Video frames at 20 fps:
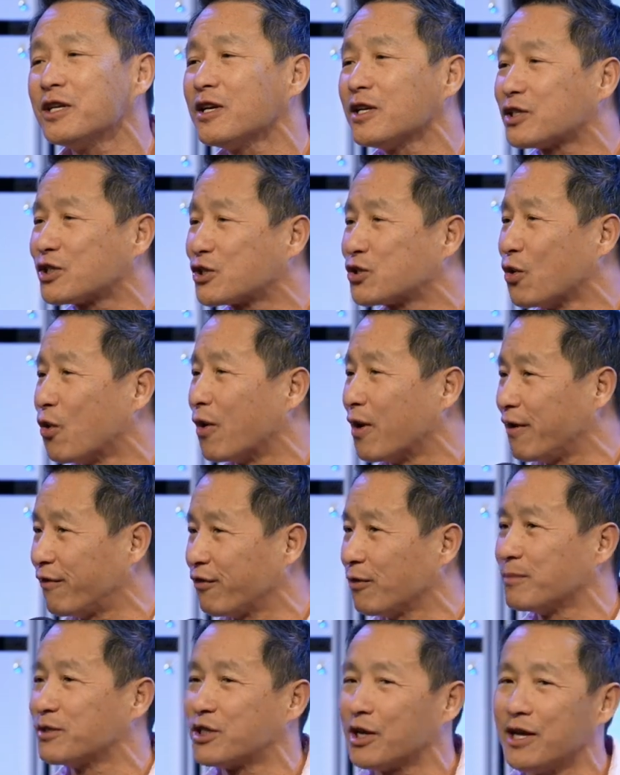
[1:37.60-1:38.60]
story
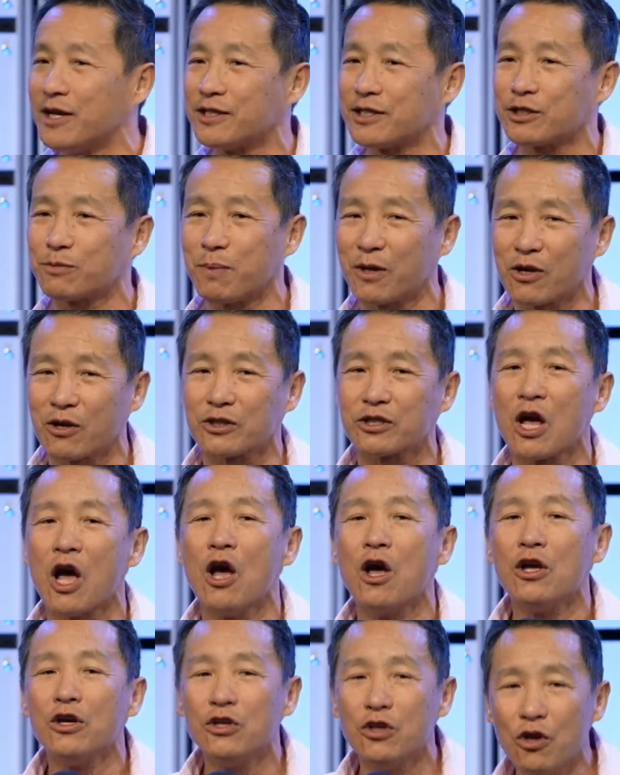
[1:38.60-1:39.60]
from Jesus because
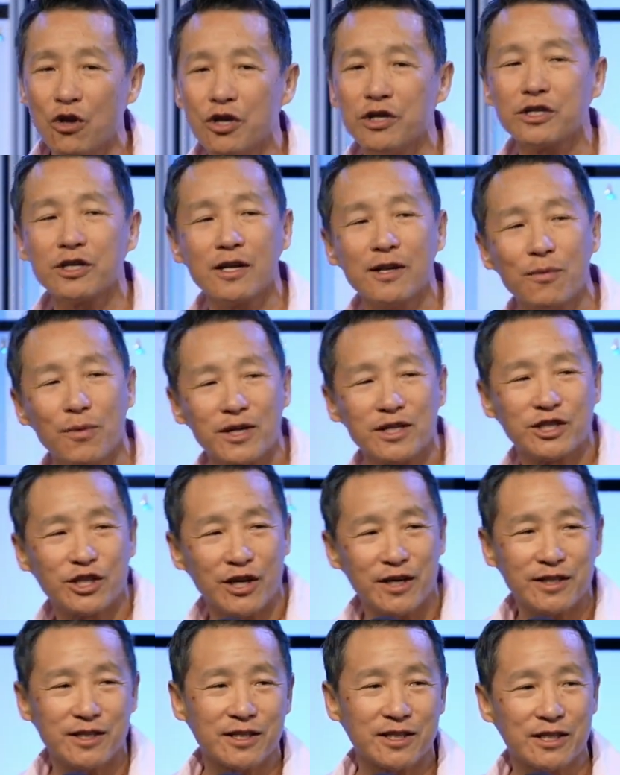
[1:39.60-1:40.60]
usually when
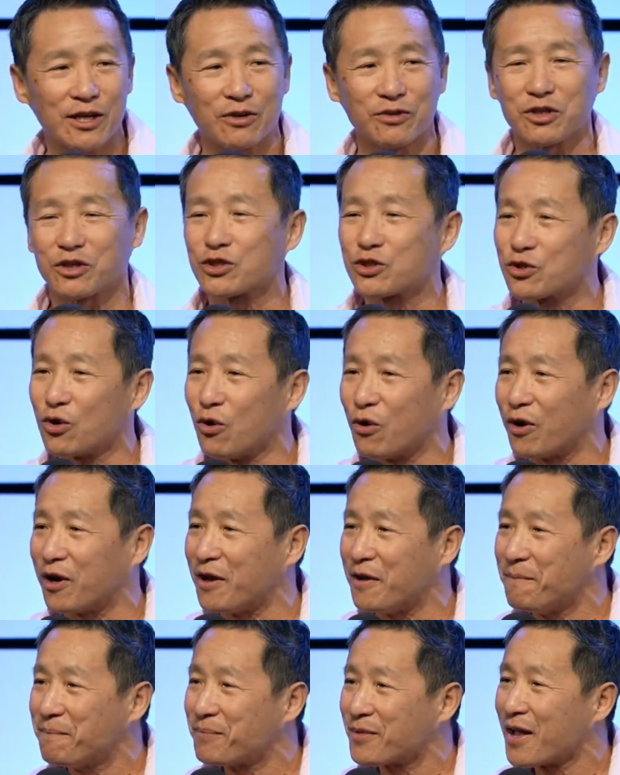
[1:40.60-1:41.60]
Jesus tells a
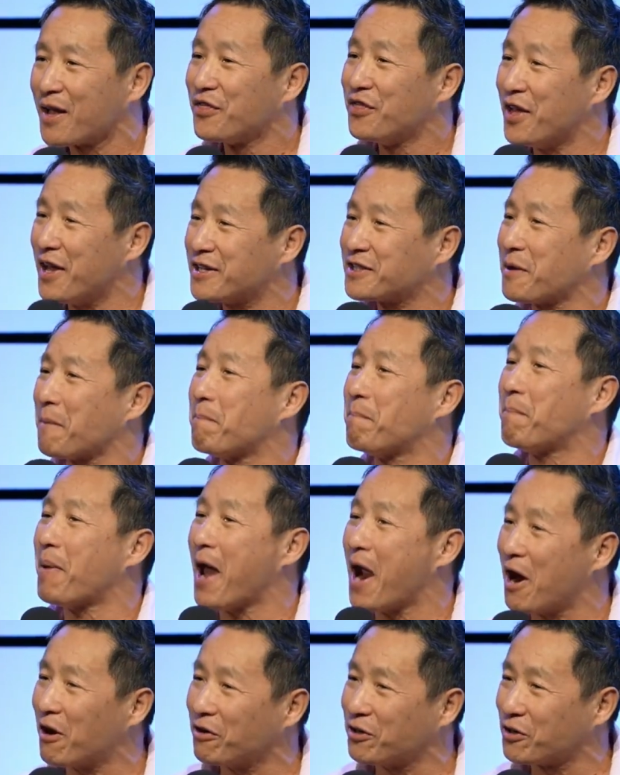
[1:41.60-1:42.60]
story, there's a
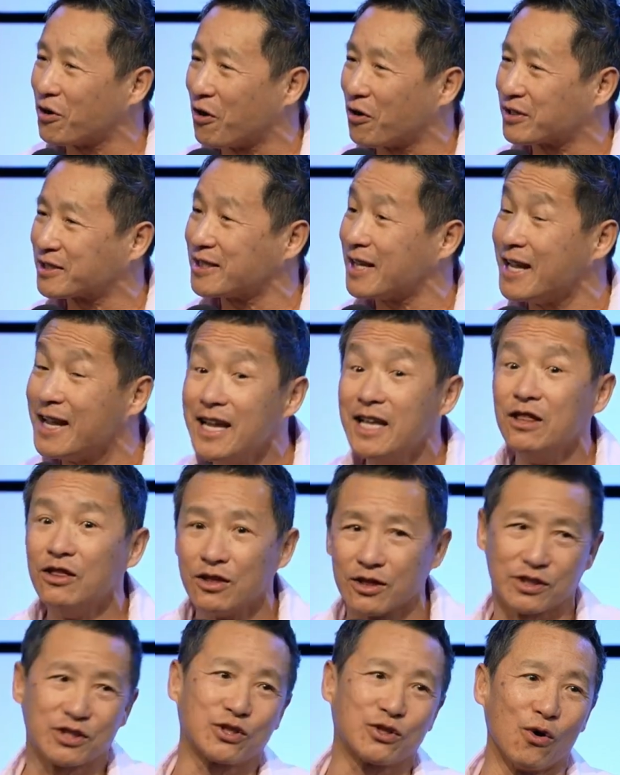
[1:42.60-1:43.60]
paradox in
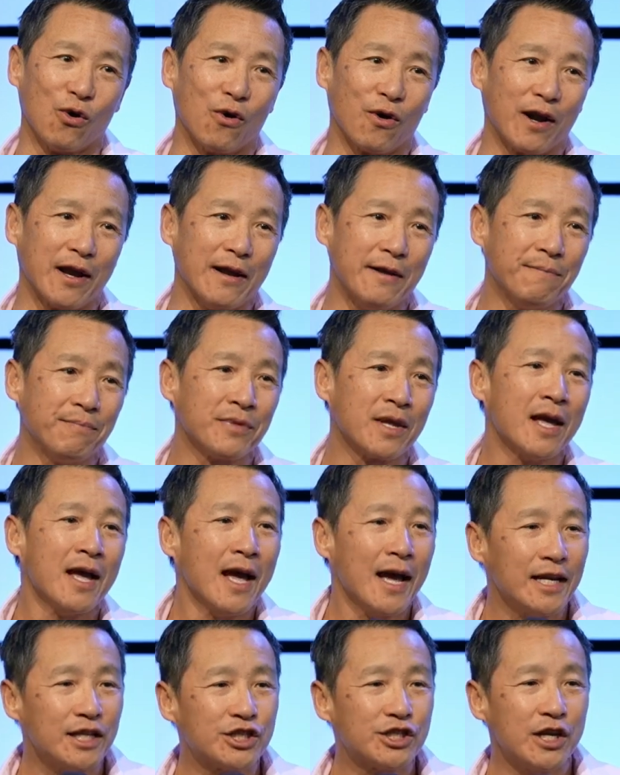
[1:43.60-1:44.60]
the story.
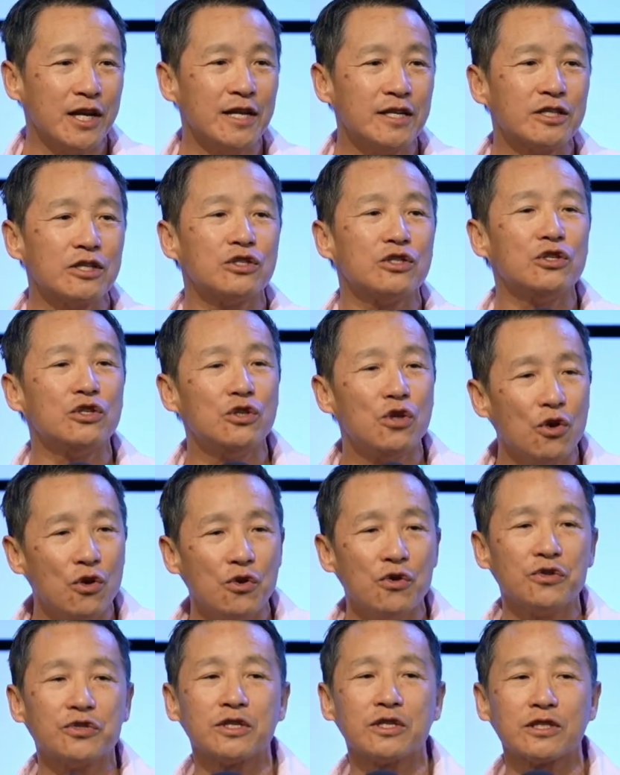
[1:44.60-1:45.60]
And Jesus
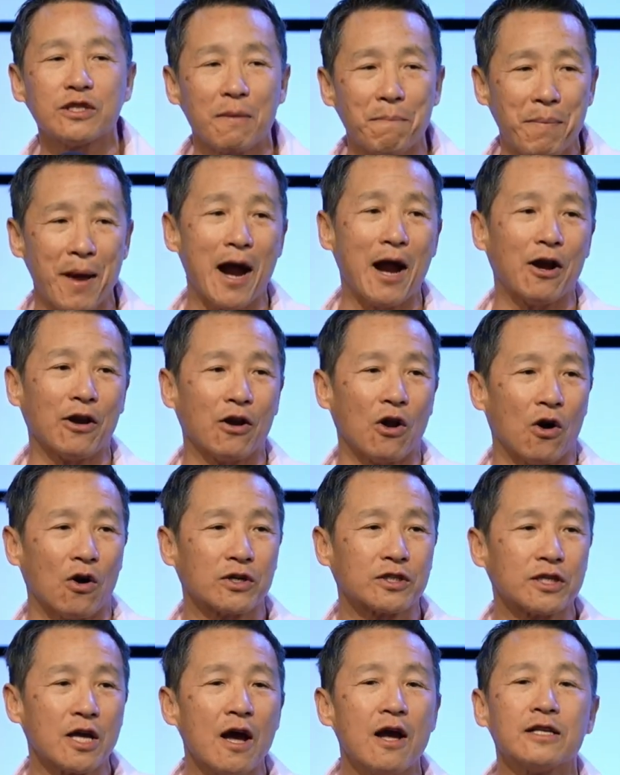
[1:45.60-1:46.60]
uses the
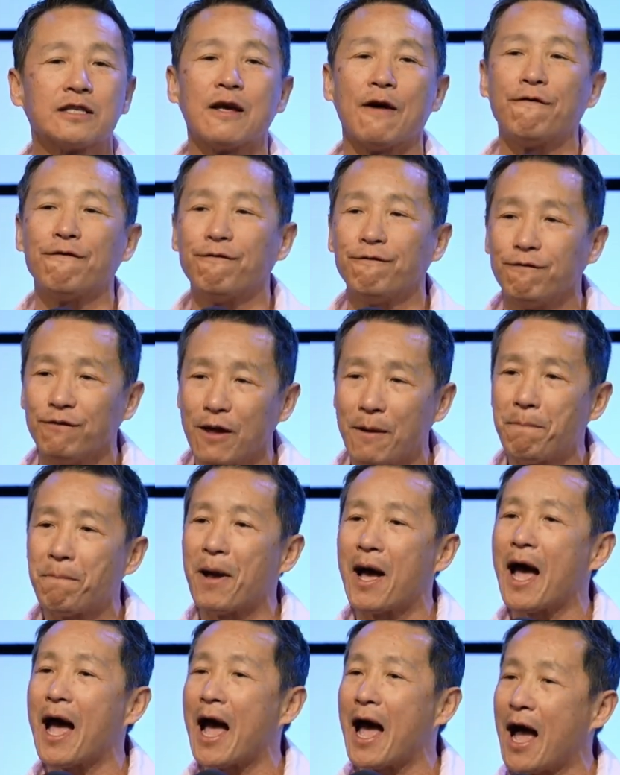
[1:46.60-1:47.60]
paradox to flip
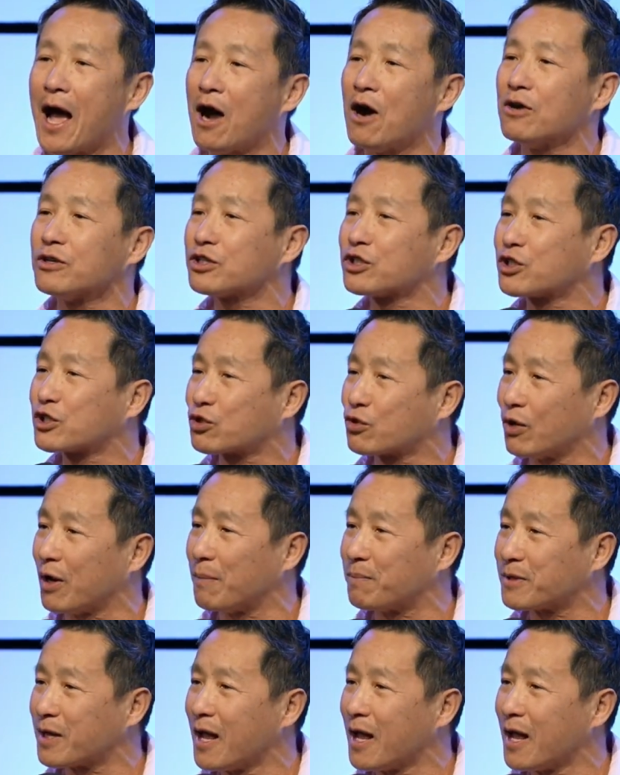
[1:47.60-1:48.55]
our script